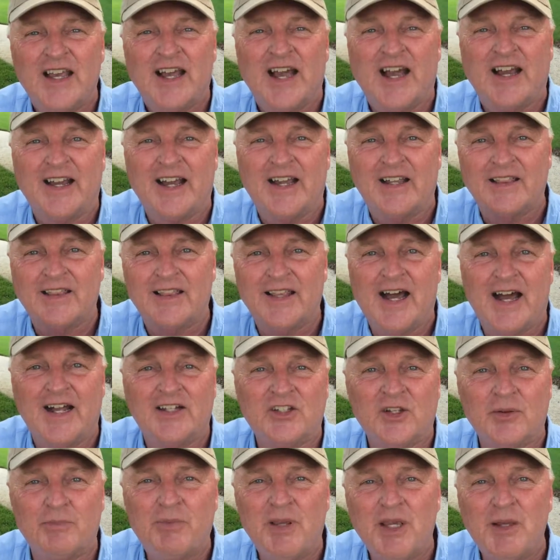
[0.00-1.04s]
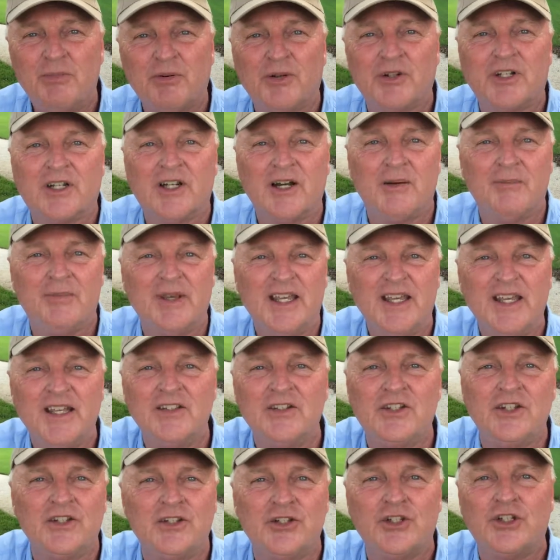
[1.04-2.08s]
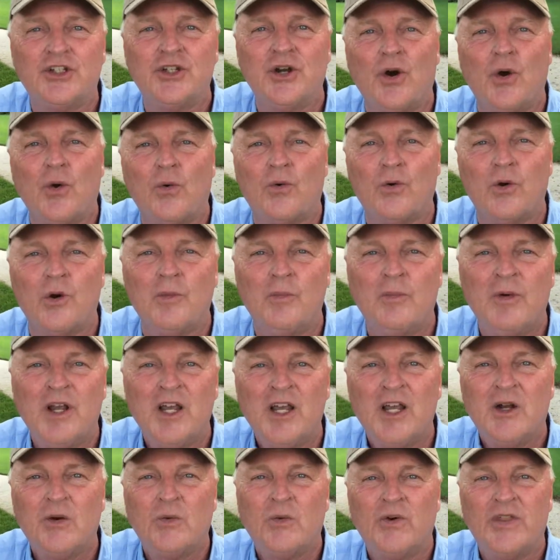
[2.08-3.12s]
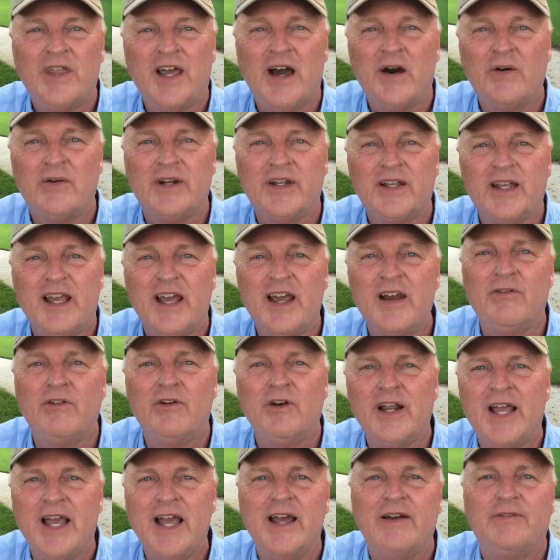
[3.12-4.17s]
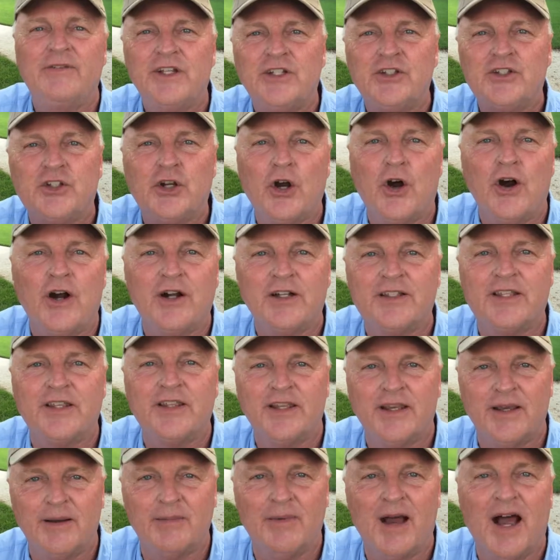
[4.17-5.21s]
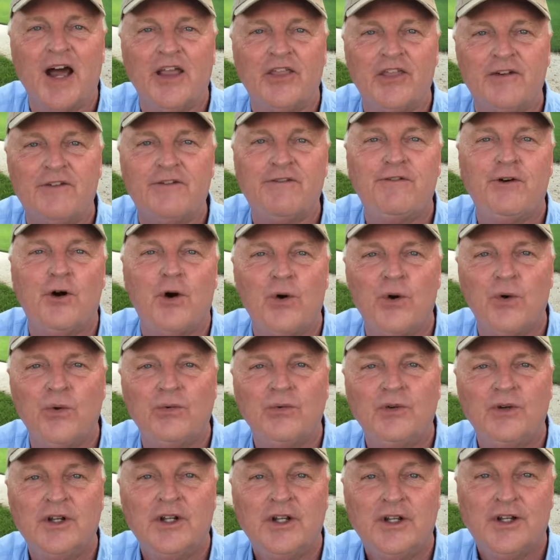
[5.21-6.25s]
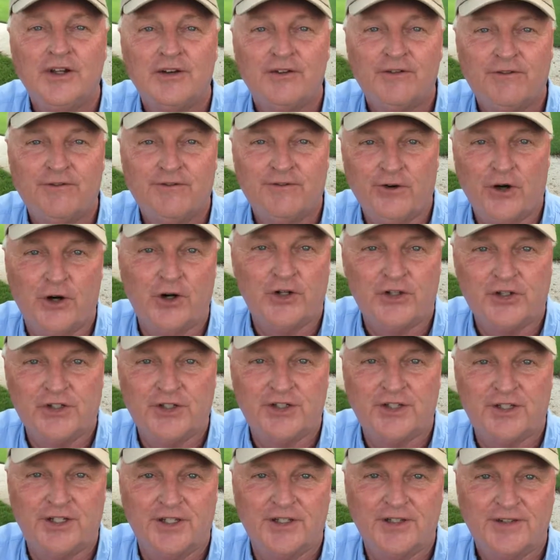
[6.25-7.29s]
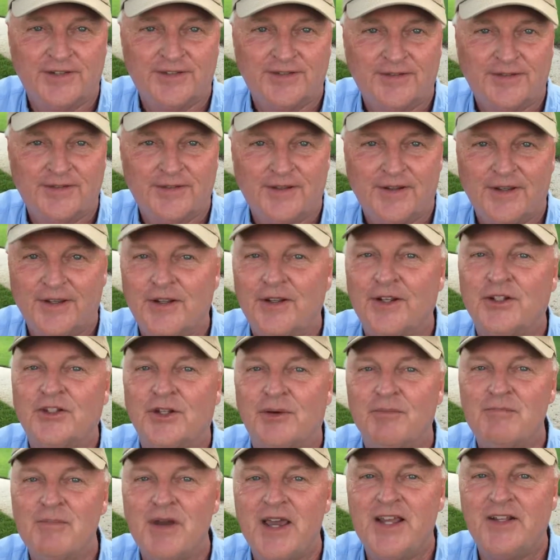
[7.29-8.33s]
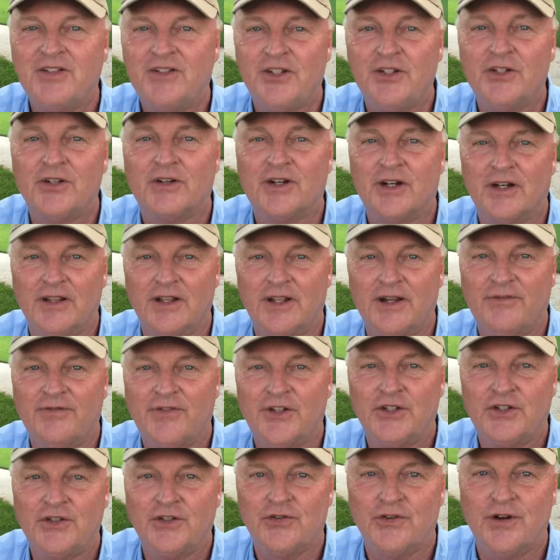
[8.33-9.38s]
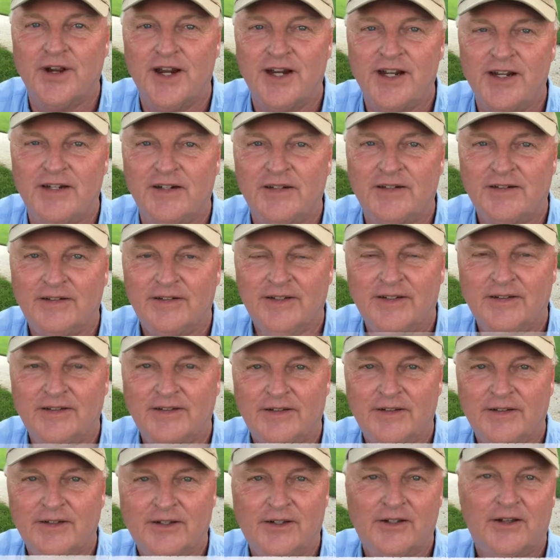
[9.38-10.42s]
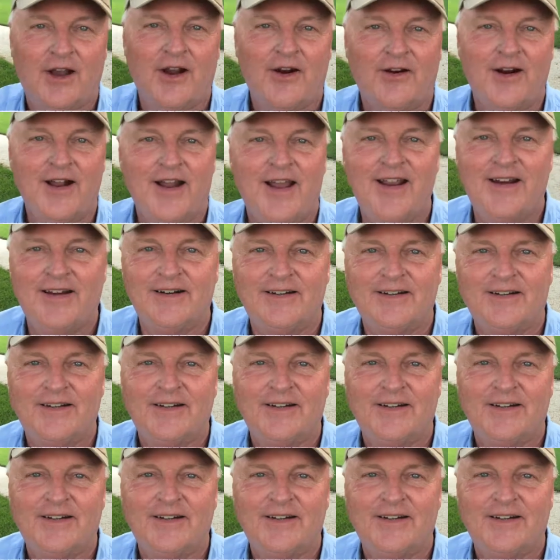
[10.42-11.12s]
I got lots of people to come into the showroom without ever having talked to them on the phone first. It's amazing. You're going to love this training. All right?